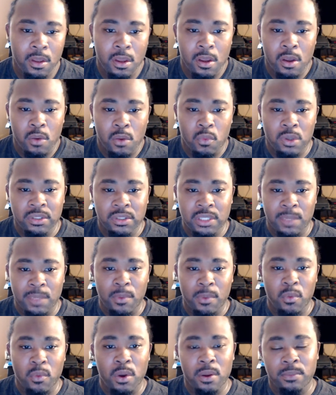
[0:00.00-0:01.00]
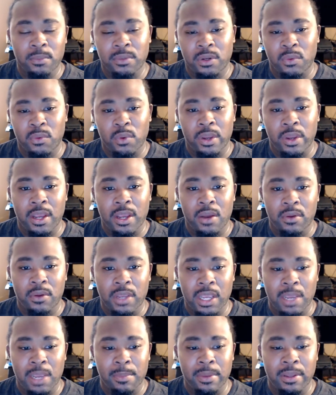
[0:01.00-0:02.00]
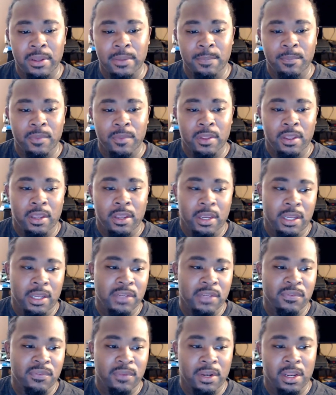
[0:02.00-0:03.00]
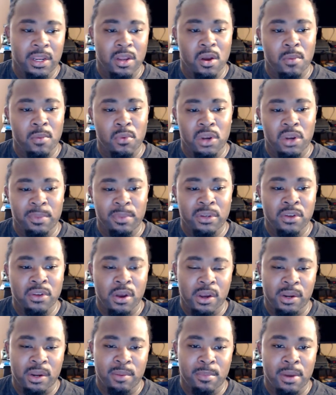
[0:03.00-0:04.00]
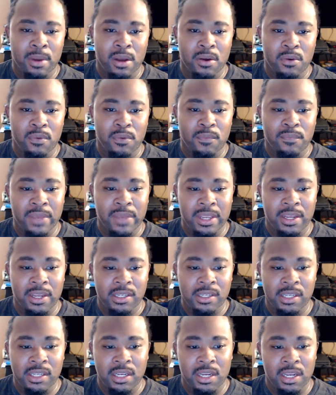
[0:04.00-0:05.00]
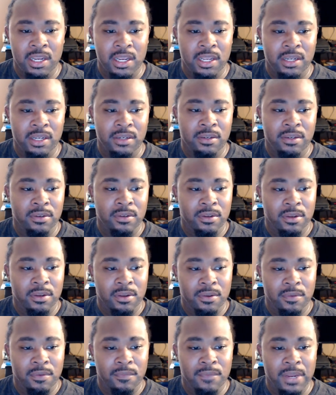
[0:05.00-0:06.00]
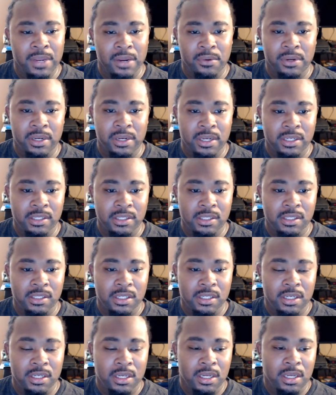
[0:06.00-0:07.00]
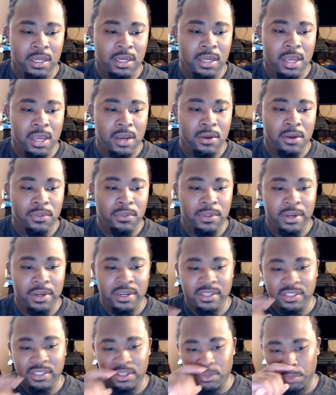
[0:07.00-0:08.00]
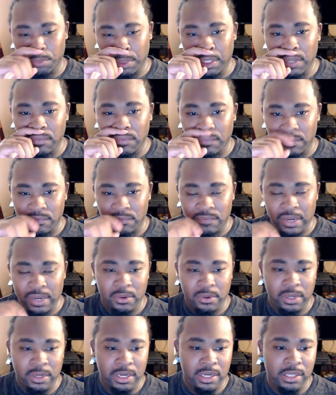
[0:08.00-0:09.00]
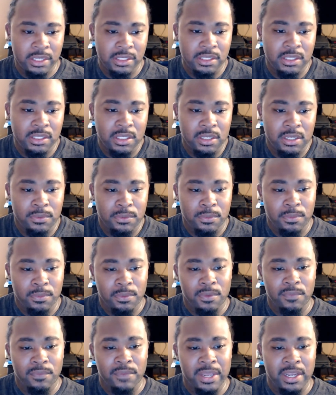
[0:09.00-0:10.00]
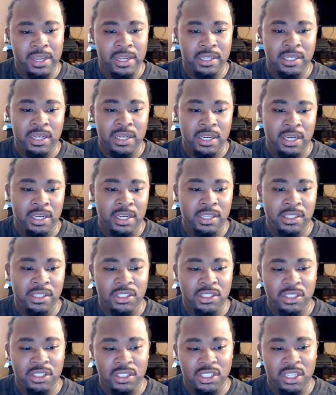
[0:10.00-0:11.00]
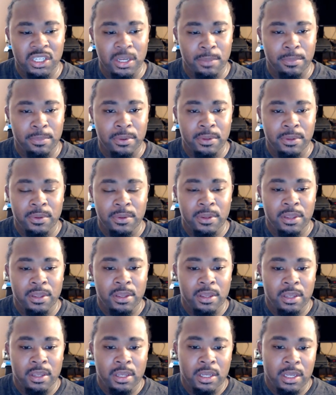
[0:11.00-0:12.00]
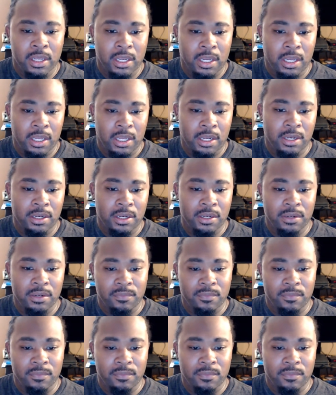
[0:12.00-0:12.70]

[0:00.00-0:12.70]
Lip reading: What's up and welcome to the Way Out Gaming. In this video I'm going to be talking about Vega 10 variants. Now there's 3 different variants to the Vega 10 chip, and